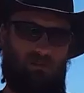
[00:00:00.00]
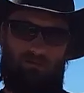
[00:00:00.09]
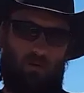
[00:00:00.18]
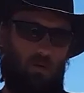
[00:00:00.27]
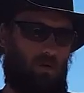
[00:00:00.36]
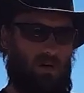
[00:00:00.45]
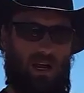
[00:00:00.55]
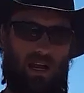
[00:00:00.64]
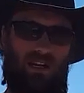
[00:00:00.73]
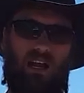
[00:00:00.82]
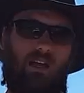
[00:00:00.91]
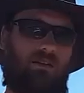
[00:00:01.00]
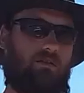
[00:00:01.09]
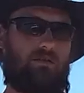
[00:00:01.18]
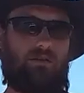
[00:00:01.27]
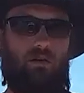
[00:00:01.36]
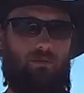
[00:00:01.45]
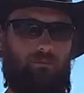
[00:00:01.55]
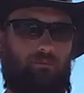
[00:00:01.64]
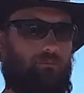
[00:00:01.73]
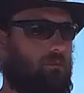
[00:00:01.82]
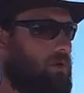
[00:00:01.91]
4 and 8 days or so.
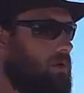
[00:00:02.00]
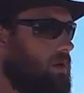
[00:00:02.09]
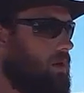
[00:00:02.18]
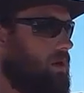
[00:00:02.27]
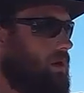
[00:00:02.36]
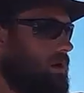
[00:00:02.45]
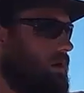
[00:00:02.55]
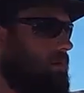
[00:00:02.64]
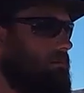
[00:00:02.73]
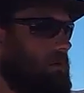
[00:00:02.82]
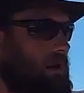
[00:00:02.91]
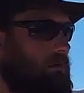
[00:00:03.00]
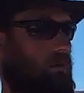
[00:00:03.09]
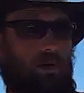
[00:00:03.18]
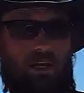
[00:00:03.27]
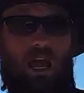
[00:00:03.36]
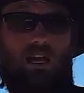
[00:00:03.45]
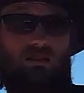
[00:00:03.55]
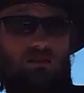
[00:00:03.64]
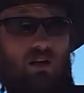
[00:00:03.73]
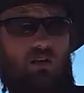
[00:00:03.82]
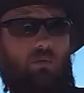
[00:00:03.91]
Now, when we
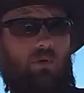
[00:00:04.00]
castrate